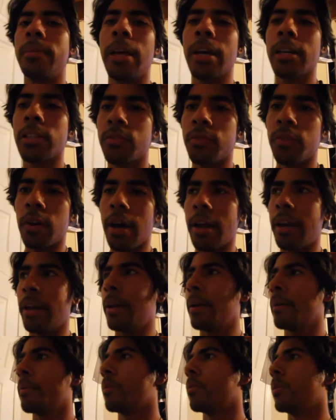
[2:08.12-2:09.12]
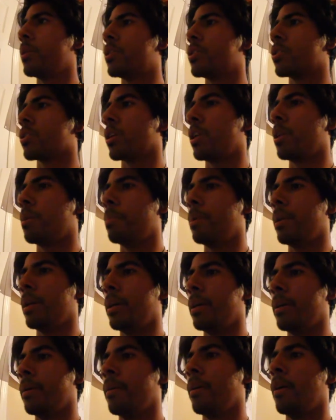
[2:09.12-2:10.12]
Next Friday, which is going to
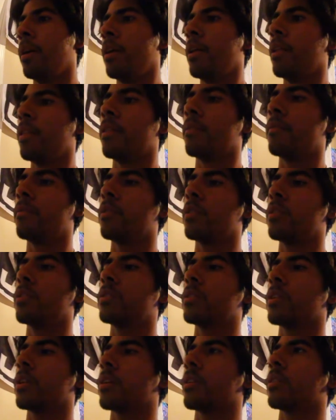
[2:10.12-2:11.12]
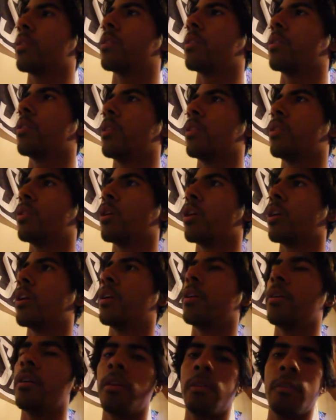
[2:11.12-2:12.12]
be the
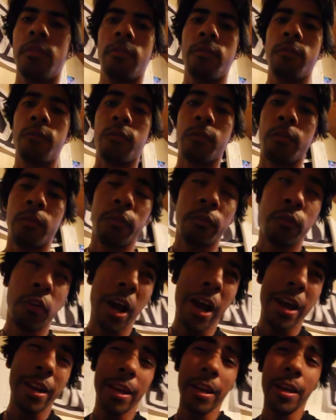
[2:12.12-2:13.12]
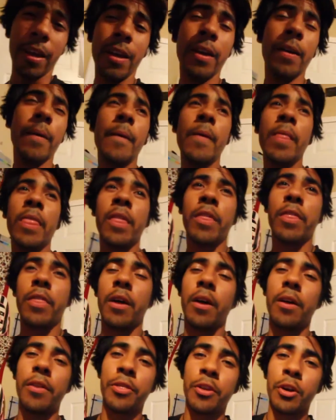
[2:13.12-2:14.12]
third Friday,
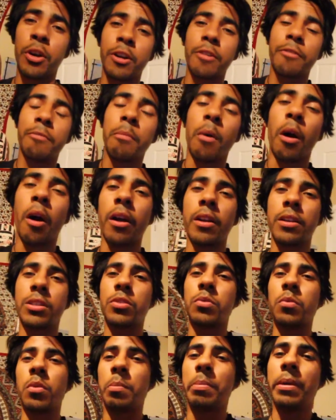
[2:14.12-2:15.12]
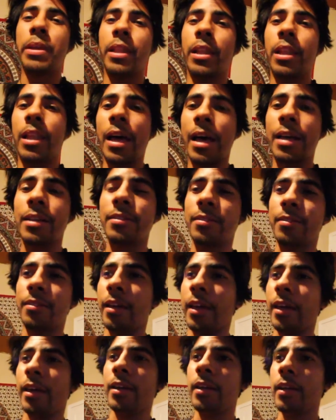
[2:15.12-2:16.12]
3rd of March will be the last
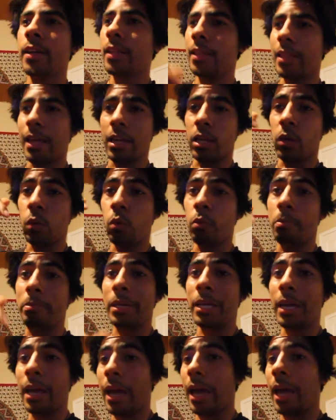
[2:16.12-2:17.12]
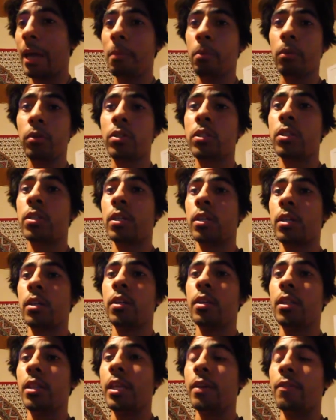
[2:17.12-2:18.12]
day that you will be able
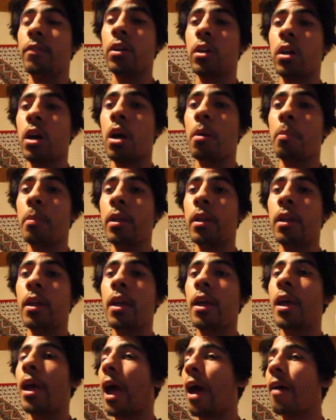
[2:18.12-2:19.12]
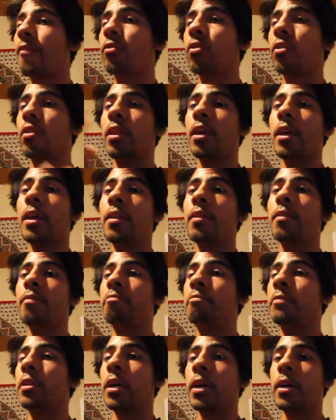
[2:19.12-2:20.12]
to leave a comment. After then,
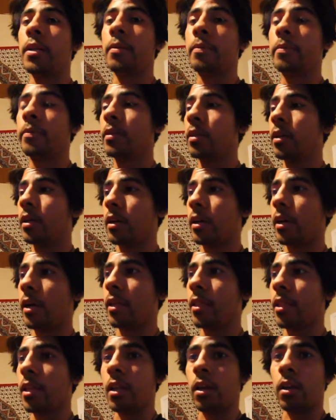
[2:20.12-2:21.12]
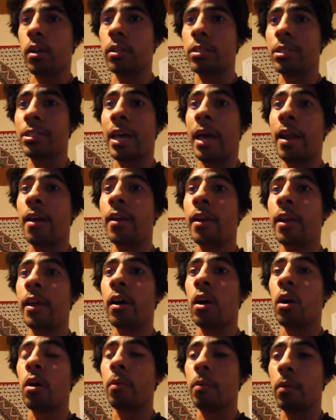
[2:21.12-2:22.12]
done. And then Saturday,
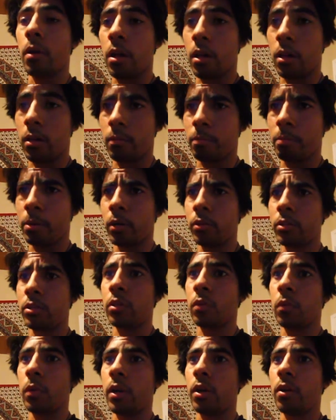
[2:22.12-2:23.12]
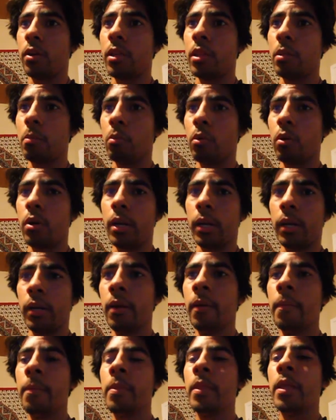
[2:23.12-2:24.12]
I'll post the winner in the
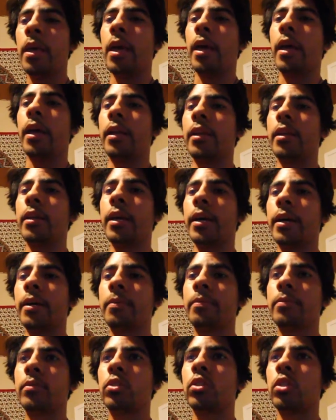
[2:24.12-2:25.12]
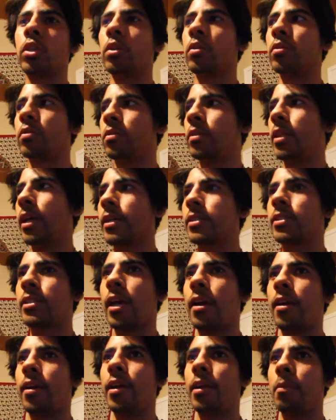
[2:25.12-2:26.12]
morning. And yeah, so next
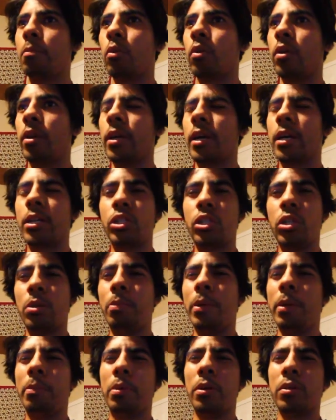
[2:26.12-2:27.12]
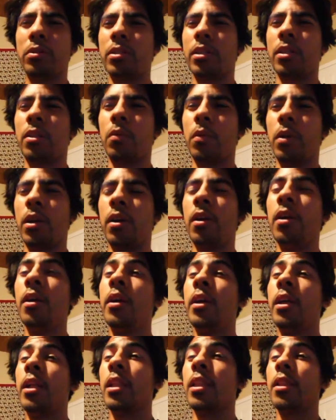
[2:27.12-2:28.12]
Saturday morning, I should be posting the winner.
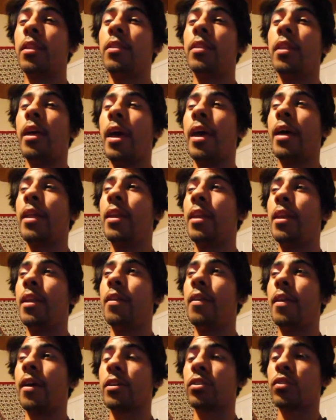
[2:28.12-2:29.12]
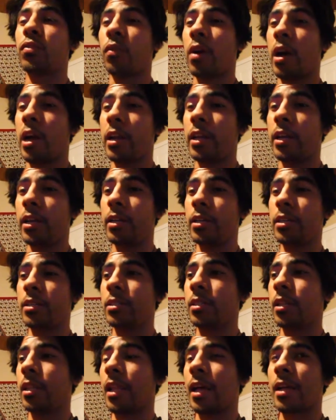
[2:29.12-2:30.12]
And next Friday
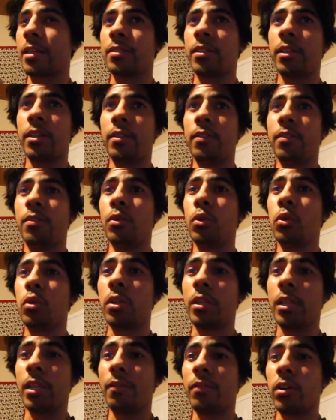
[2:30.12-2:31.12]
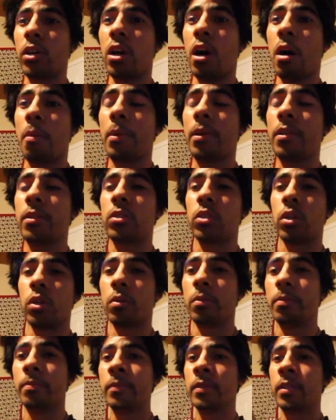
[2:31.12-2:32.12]
is the last day you could leave a comment.
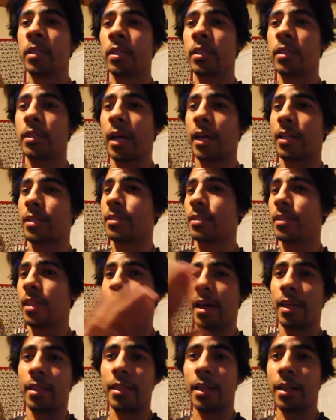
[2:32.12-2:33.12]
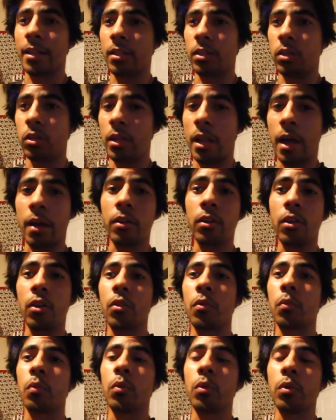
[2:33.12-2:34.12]
So That's that. Now you know
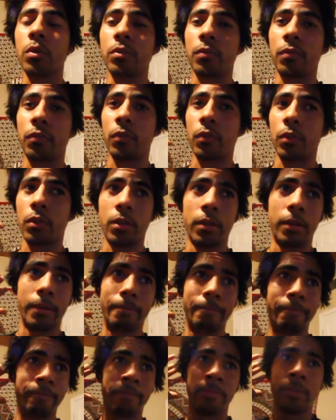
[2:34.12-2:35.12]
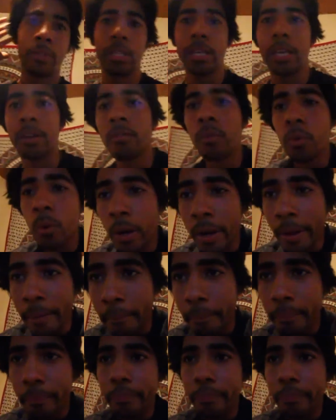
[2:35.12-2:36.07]
the rules for the giveaway.